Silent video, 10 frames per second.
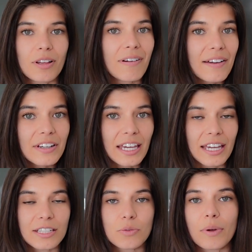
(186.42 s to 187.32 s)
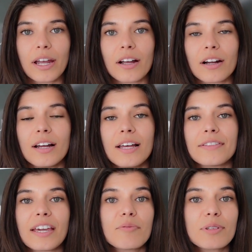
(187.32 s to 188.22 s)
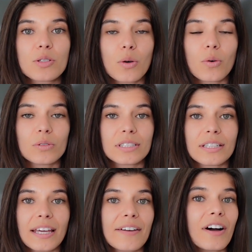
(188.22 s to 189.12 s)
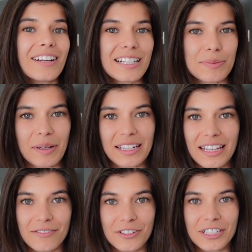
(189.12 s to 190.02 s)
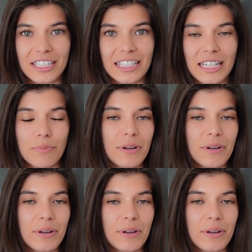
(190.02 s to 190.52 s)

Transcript: if I have a case where they have been told they have unexplained infertility,